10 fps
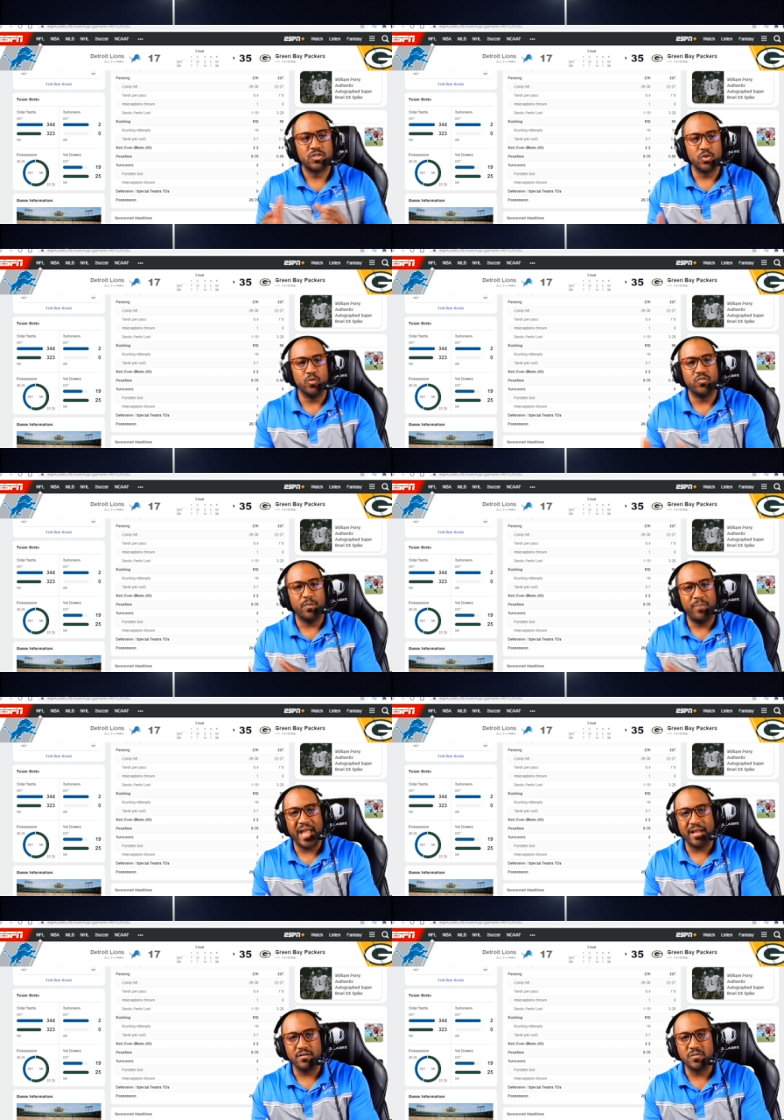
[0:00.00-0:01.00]
to the
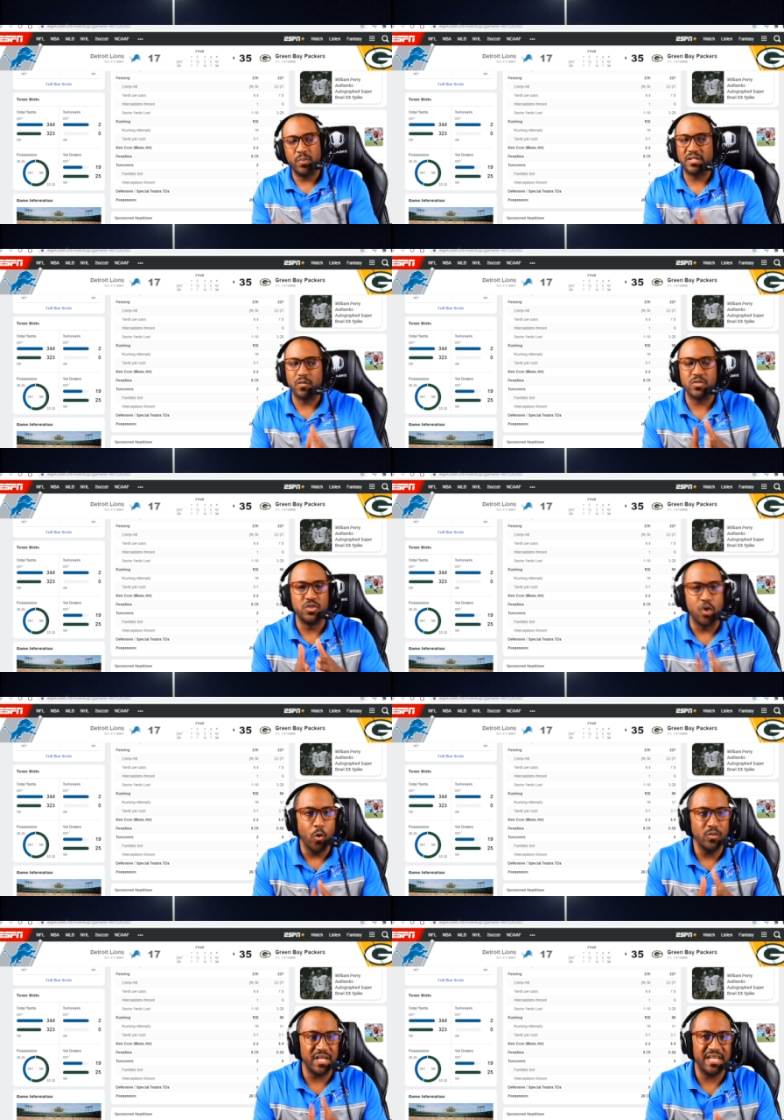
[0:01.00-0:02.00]
Packers, but there was
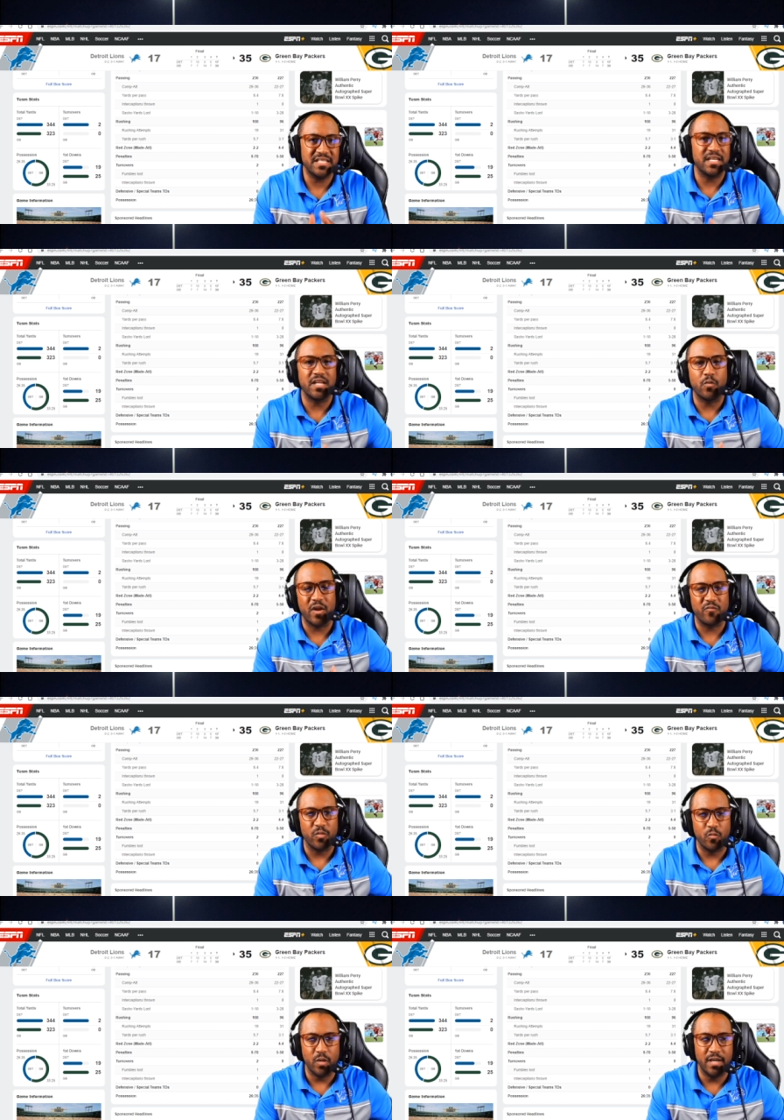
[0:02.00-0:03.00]
no need to get away
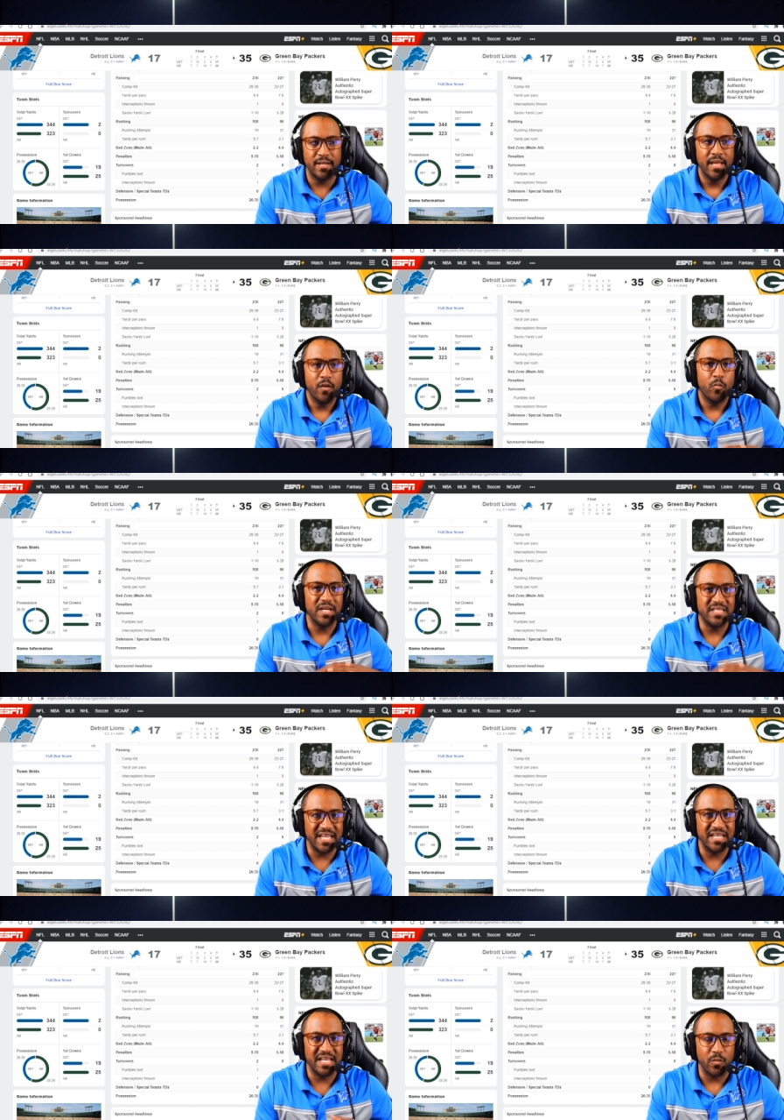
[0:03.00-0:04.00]
from the run. We
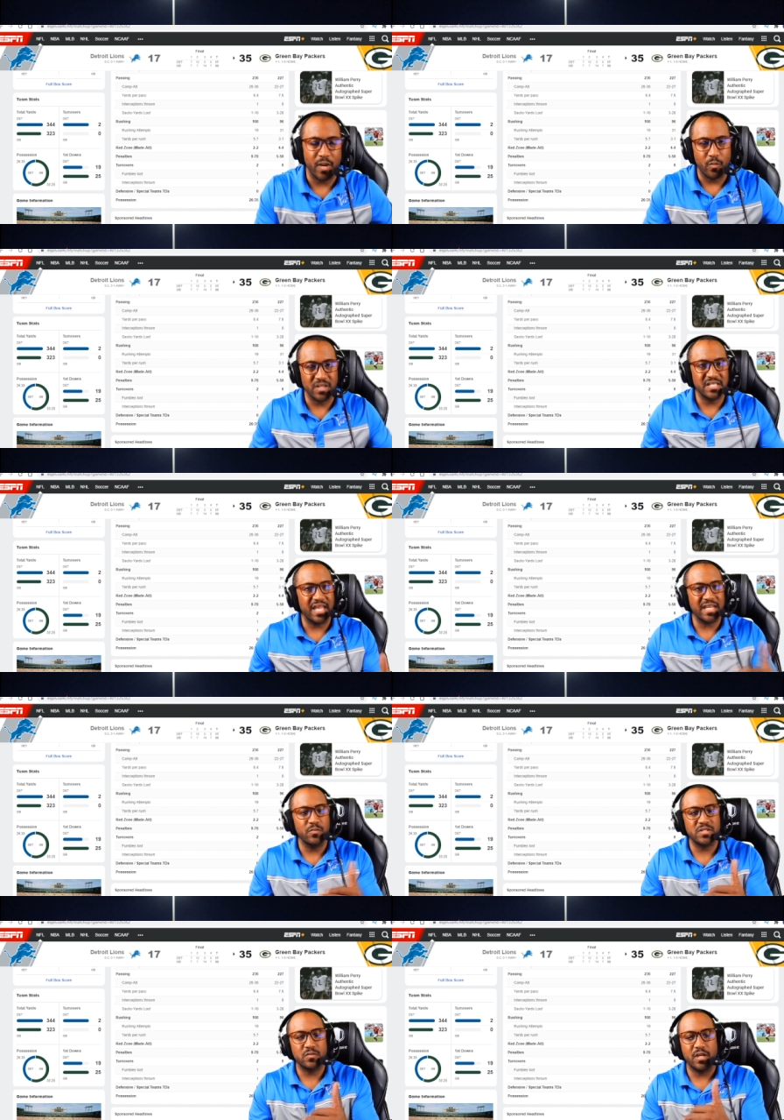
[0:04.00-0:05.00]
did it anyway. It wasn't
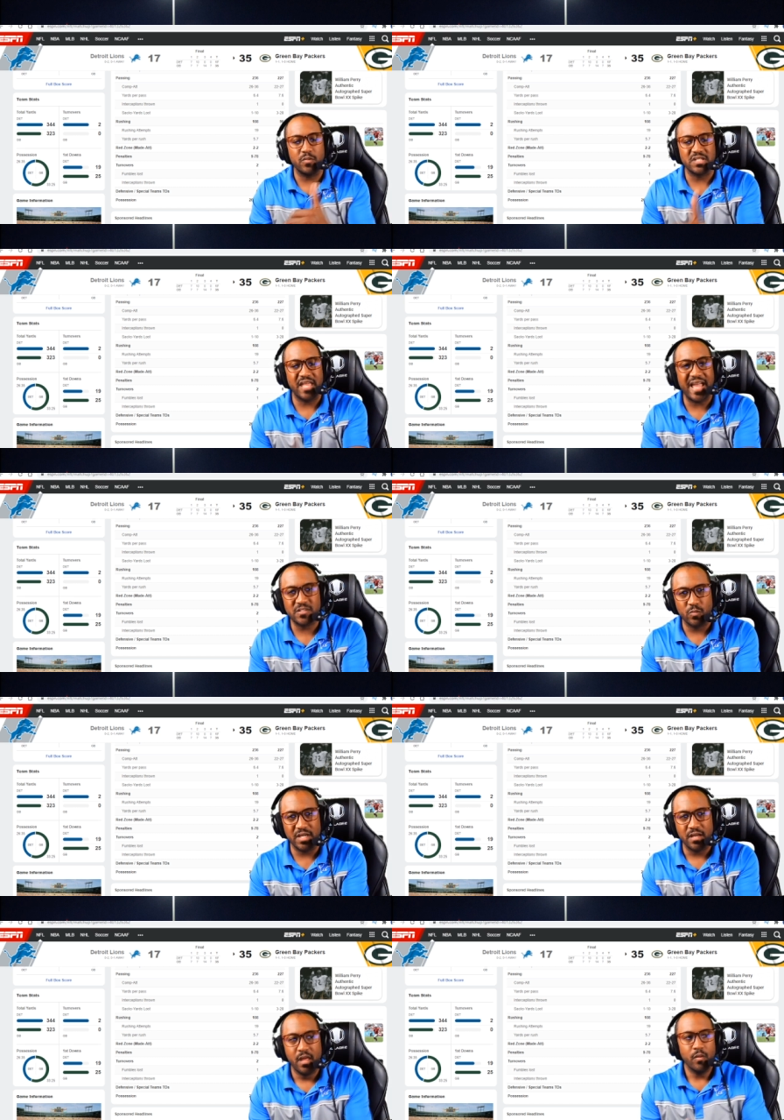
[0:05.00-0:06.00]
like it was it was last
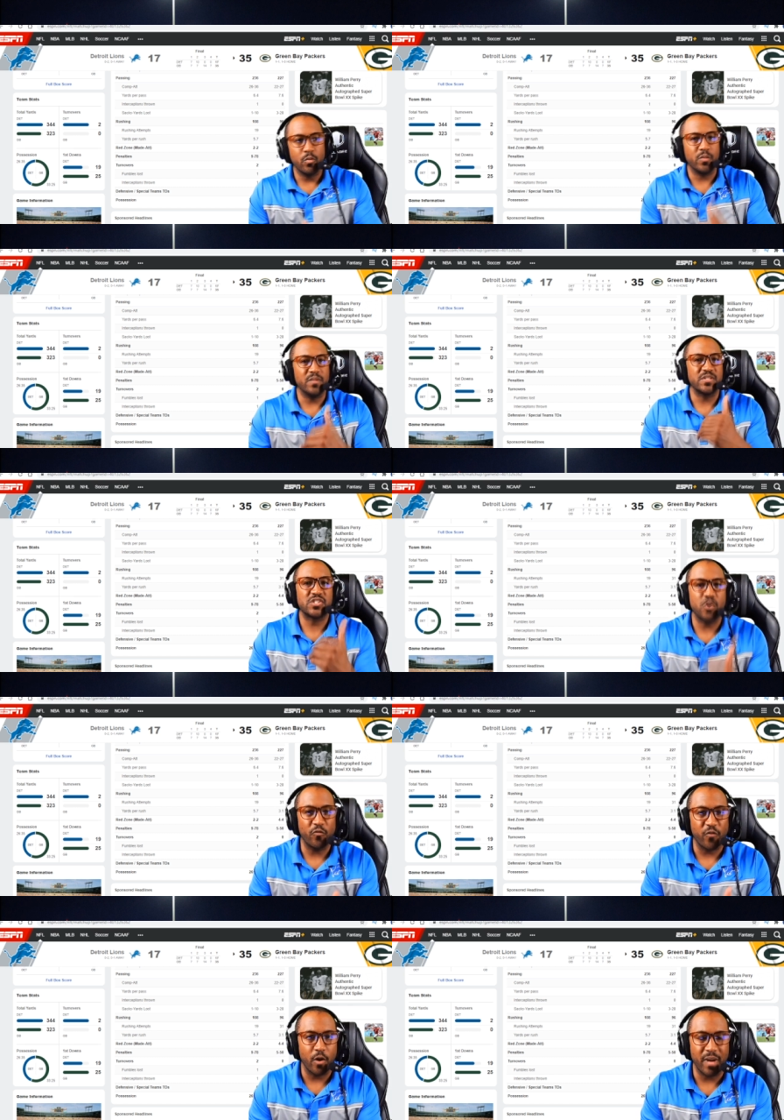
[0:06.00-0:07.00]
week where we was
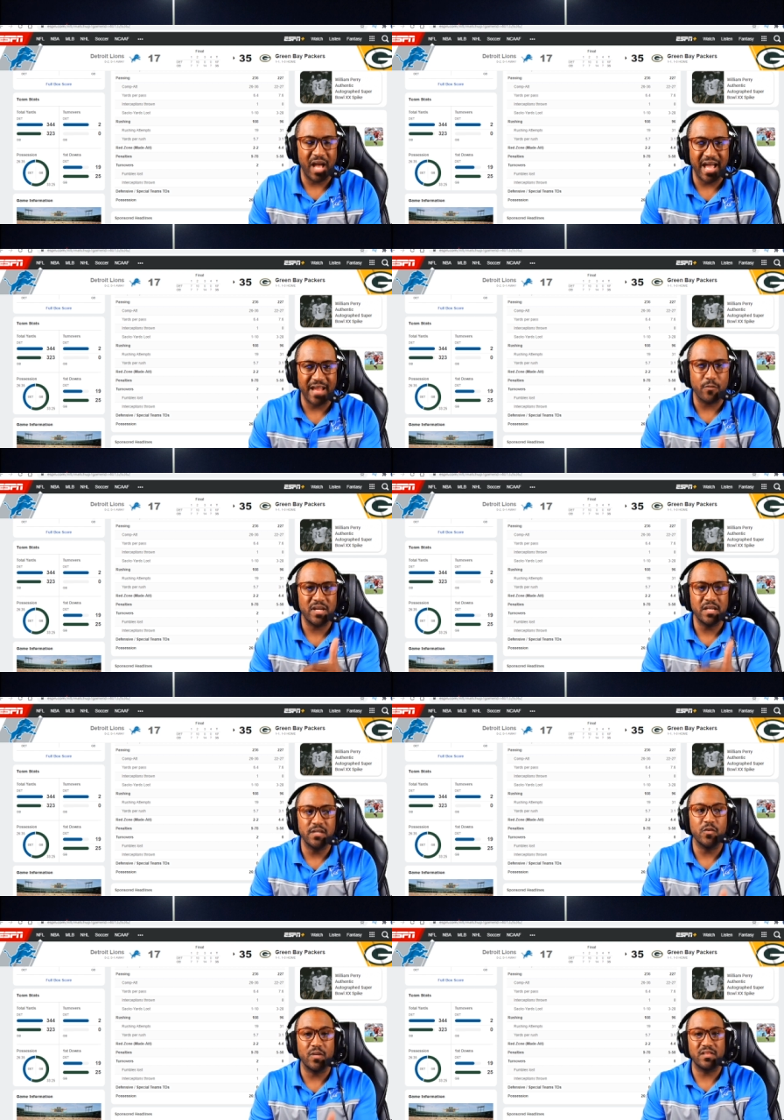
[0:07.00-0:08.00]
so far behind we
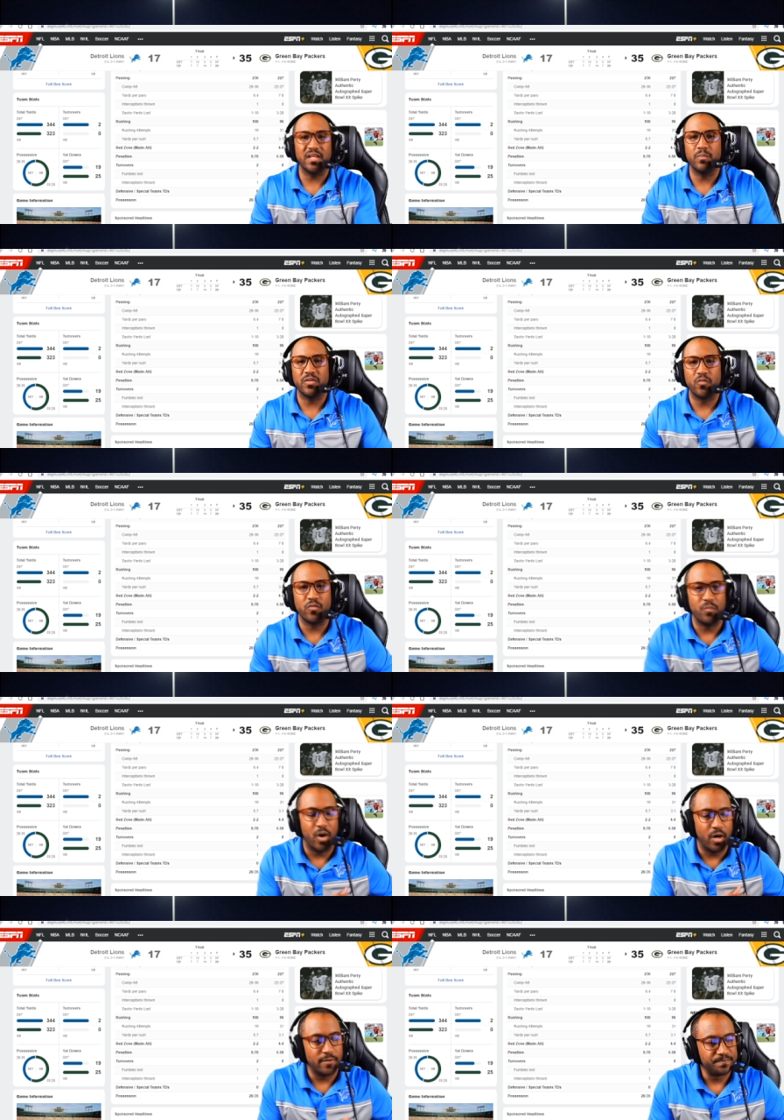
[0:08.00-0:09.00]
couldn't do anything but throw the
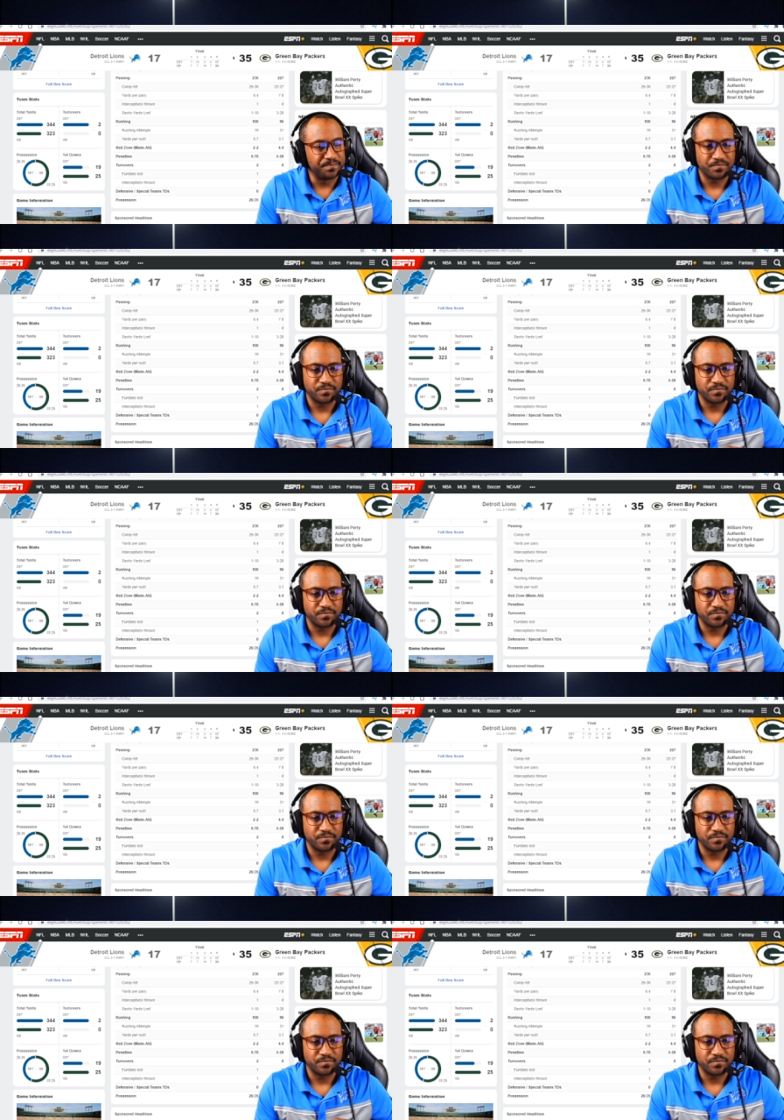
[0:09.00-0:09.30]
ball.